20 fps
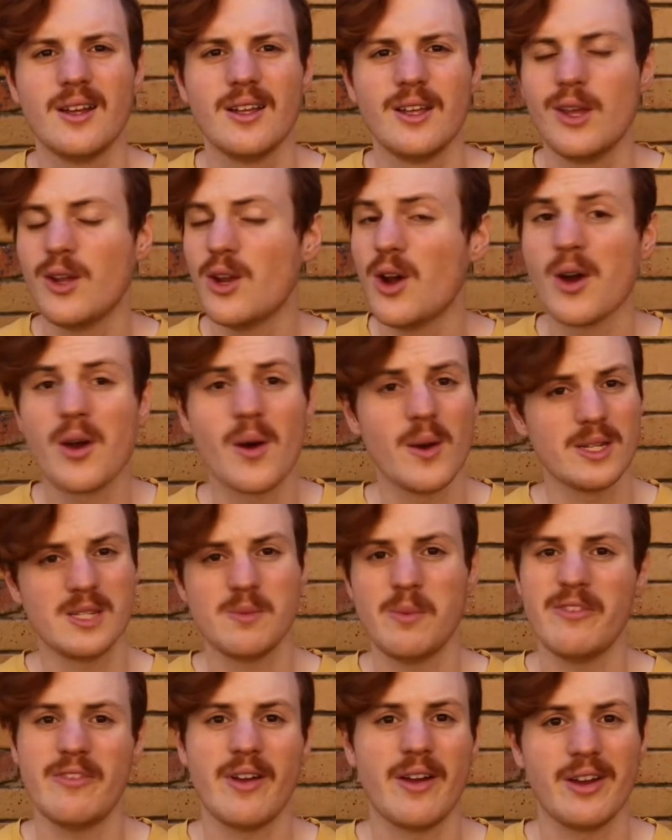you're not going to
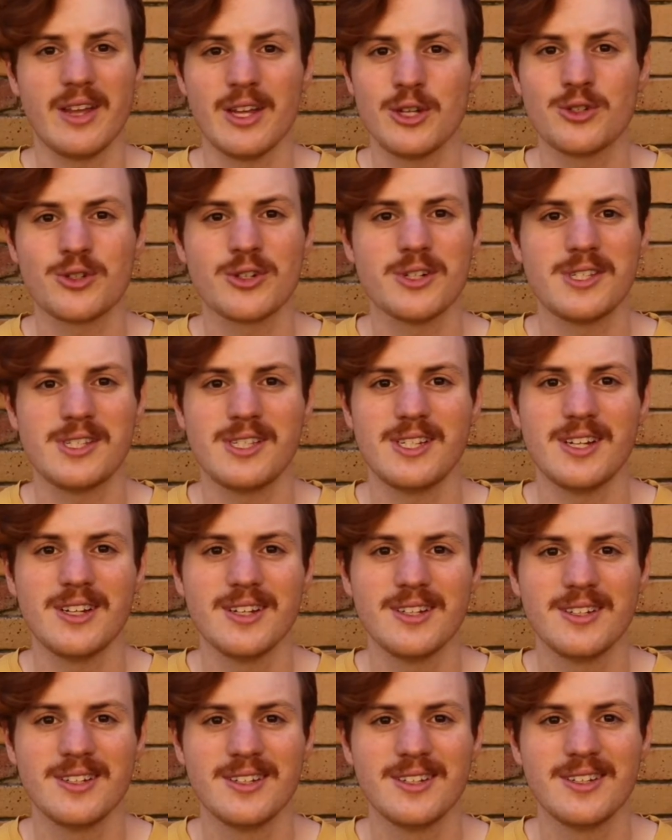be very interested.
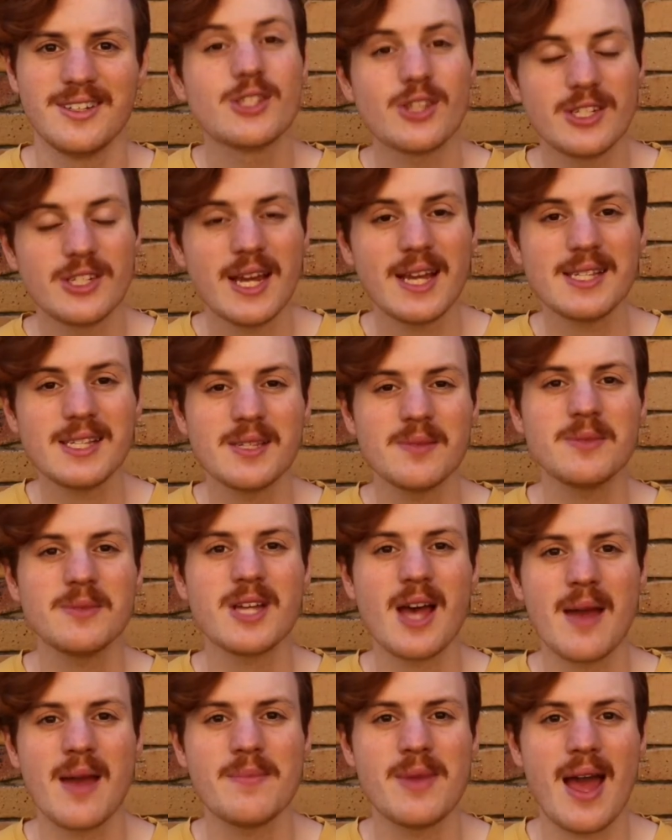So take some
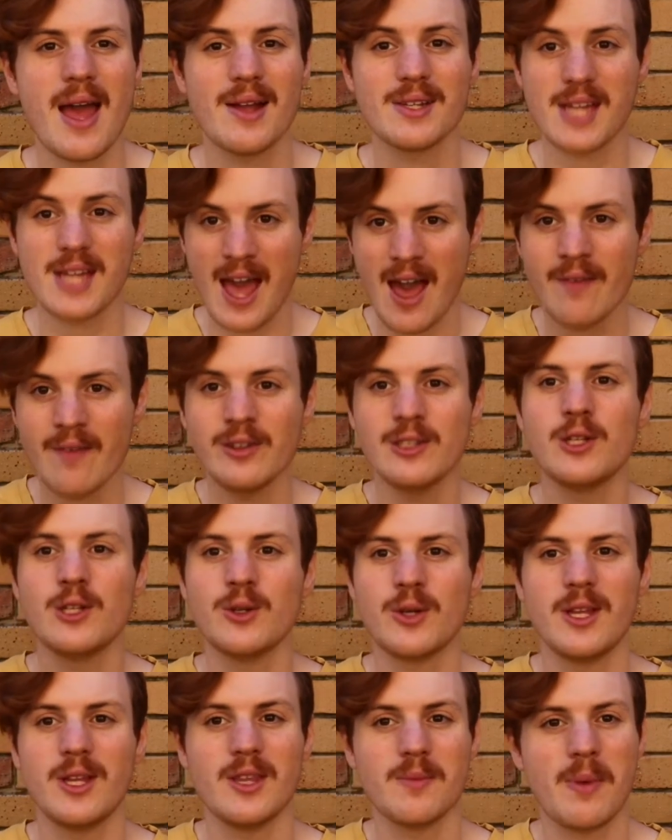time now to have a
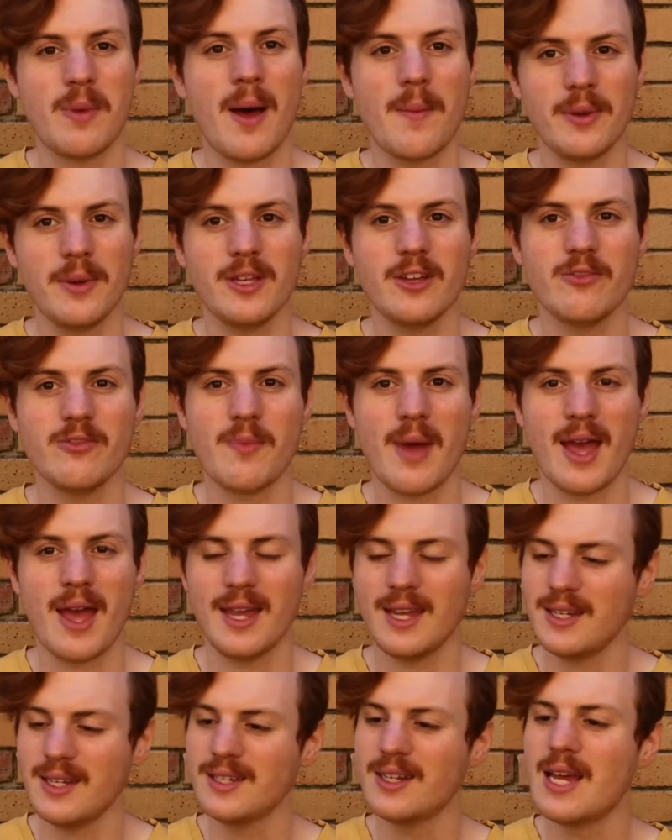look at the puppet you've
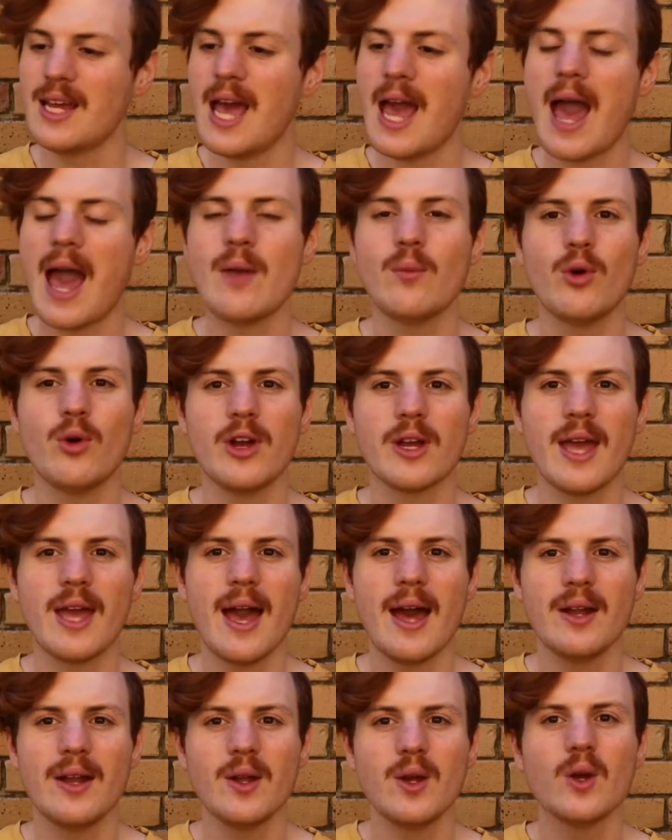made and work
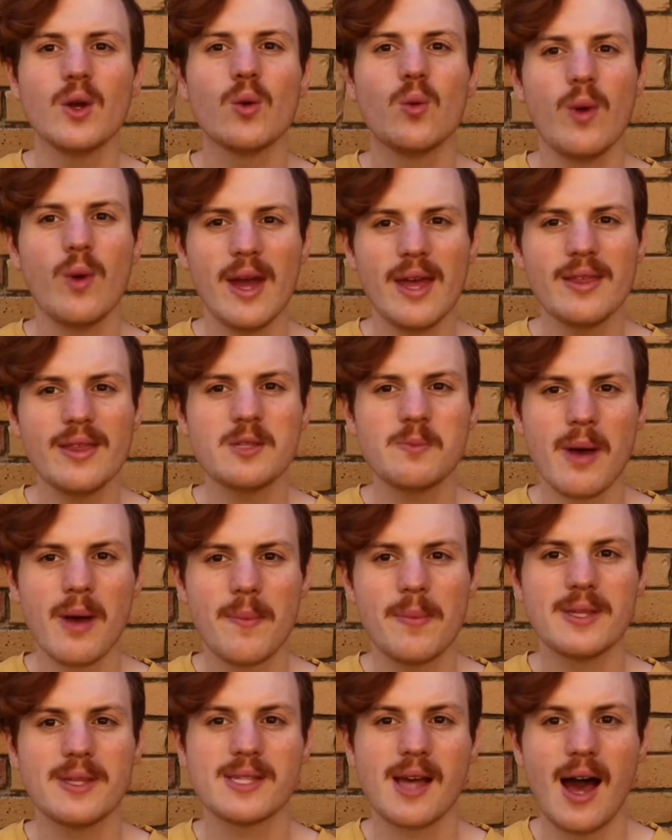out where this
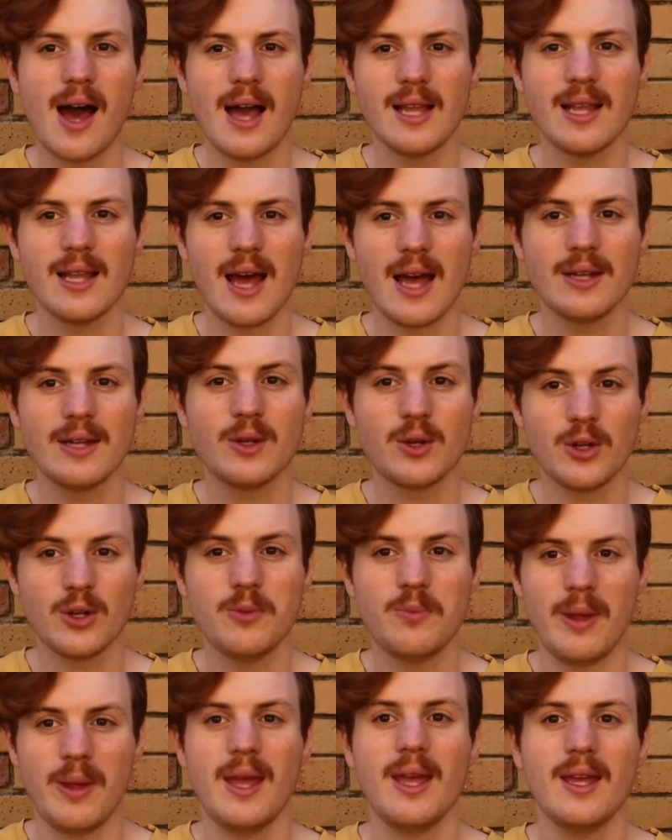puppet's eye line
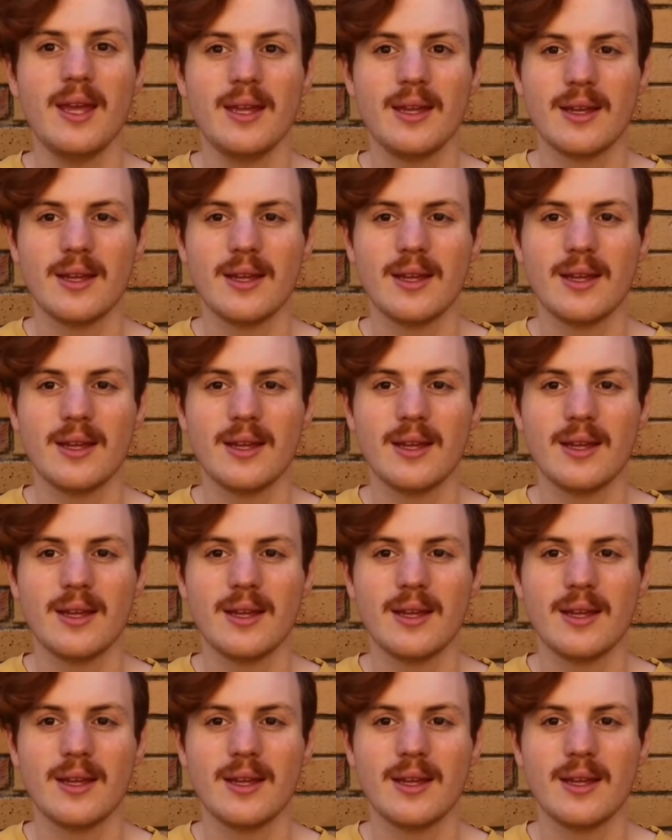could be.